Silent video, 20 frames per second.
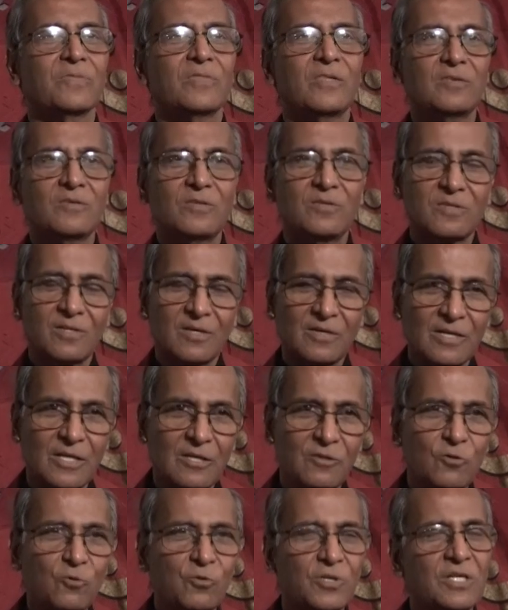This is the
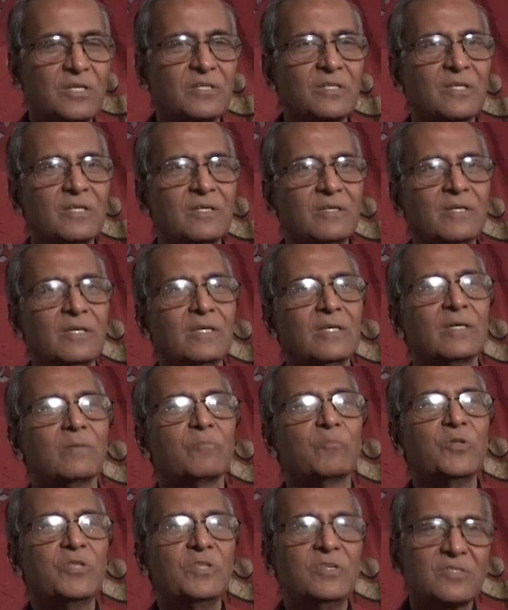Hindu teaching,
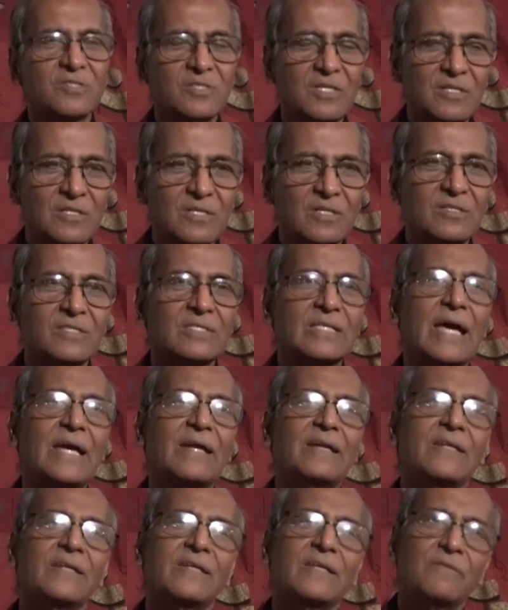Buddhist teaching
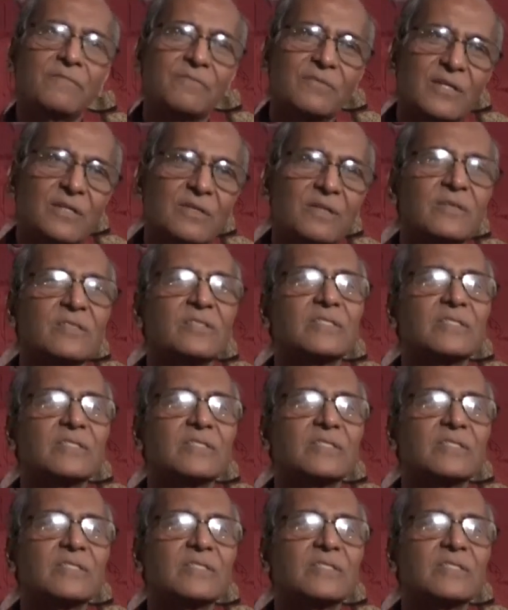slightly different,